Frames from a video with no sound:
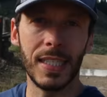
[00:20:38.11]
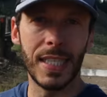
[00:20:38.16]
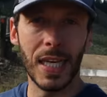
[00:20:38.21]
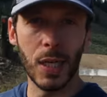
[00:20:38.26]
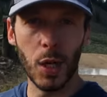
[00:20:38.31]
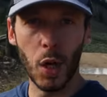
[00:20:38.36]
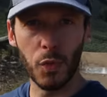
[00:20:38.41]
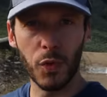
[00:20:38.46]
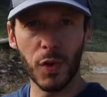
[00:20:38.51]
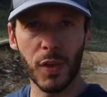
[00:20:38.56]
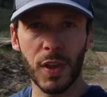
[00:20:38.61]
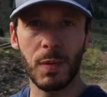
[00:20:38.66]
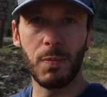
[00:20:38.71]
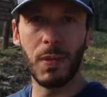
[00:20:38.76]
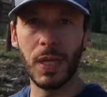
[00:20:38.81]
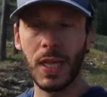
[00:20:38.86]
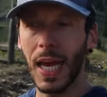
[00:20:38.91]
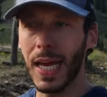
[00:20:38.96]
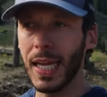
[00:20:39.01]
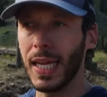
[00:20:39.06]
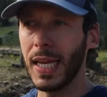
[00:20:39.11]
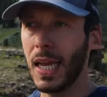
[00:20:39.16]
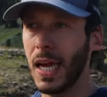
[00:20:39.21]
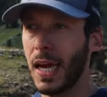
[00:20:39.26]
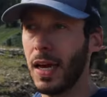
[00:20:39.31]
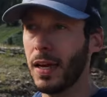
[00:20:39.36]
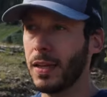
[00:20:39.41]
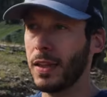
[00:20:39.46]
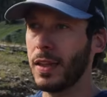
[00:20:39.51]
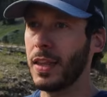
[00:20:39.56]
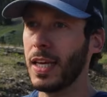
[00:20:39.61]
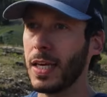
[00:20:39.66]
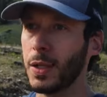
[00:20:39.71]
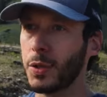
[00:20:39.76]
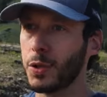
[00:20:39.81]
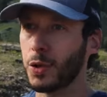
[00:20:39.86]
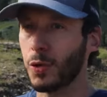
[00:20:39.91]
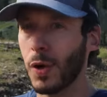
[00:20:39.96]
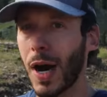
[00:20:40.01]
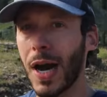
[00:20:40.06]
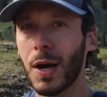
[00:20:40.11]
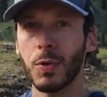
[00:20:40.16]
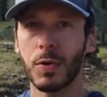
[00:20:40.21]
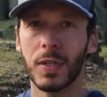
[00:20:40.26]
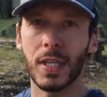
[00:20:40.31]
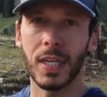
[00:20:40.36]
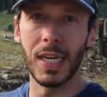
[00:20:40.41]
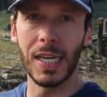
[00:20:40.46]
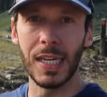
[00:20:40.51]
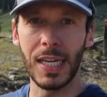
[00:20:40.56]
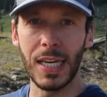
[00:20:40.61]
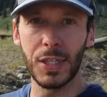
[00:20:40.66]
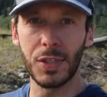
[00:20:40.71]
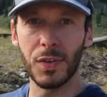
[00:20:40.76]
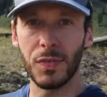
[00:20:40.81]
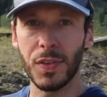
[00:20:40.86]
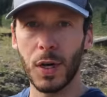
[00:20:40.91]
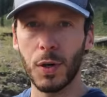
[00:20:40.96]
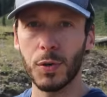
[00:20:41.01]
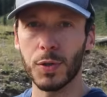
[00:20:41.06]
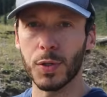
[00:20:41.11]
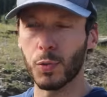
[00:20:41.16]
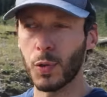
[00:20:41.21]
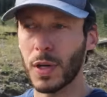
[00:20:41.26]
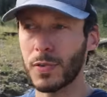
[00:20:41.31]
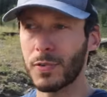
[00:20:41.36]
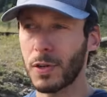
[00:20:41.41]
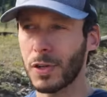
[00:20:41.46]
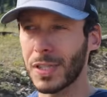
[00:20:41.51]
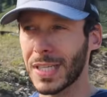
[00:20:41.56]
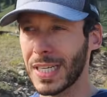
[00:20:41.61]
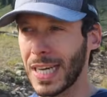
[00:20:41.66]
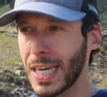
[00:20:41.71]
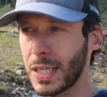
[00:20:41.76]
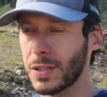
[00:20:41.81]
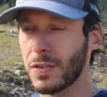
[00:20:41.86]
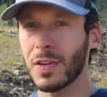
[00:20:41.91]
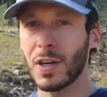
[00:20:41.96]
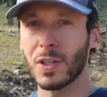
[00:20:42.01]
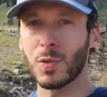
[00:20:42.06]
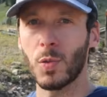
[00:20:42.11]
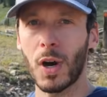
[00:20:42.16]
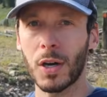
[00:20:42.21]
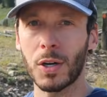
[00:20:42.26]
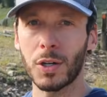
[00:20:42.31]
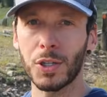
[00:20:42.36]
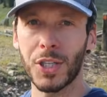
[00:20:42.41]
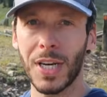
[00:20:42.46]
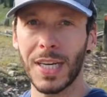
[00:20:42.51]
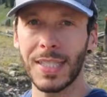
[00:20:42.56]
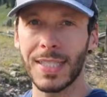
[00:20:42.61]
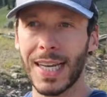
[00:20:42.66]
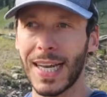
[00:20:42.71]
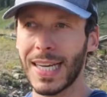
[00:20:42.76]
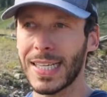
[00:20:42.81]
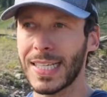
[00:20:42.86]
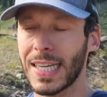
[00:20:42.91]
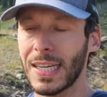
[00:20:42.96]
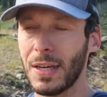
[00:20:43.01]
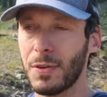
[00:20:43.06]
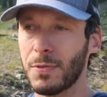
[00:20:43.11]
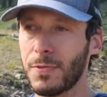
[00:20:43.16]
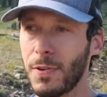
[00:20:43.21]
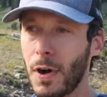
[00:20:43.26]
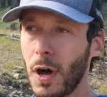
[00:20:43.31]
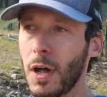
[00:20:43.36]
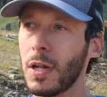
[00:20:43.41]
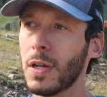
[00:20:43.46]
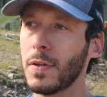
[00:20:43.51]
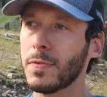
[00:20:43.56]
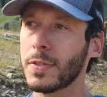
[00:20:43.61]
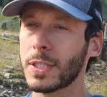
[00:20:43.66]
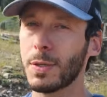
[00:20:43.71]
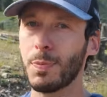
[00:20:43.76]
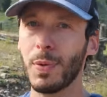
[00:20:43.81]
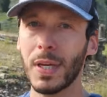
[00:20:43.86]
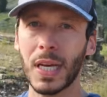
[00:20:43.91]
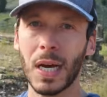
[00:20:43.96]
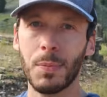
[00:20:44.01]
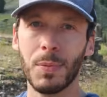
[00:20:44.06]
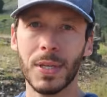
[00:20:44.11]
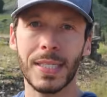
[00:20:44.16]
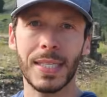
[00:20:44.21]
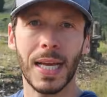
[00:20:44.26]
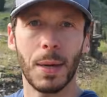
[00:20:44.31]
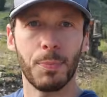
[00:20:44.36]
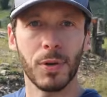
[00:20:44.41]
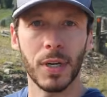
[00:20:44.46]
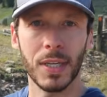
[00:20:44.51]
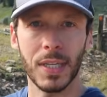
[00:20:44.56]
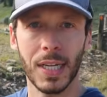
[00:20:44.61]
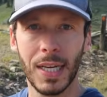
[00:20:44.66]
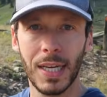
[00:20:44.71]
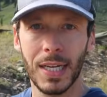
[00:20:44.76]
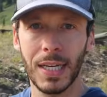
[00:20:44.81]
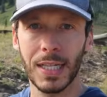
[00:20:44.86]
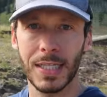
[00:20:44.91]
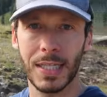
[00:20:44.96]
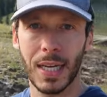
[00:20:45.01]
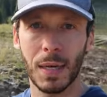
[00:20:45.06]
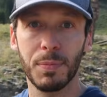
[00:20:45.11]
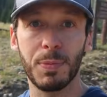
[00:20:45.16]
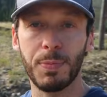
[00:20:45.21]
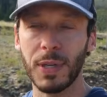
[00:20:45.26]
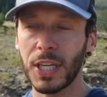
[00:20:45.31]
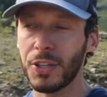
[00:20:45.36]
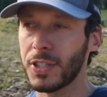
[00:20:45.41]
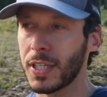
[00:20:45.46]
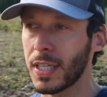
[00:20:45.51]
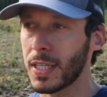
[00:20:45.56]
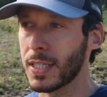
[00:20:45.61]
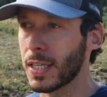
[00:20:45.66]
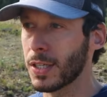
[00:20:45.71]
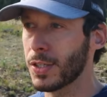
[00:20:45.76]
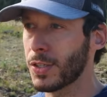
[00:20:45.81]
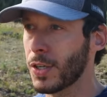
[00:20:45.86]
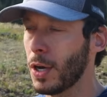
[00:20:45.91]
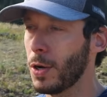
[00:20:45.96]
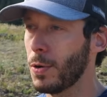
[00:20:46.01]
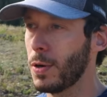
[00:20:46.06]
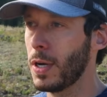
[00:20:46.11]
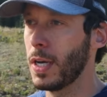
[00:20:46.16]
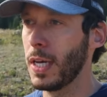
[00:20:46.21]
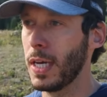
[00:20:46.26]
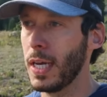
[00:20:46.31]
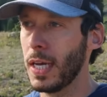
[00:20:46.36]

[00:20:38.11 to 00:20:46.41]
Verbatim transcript: is that over the millennia, the trout in each of those rivers and each of those watersheds has evolved to become a separate subspecies. So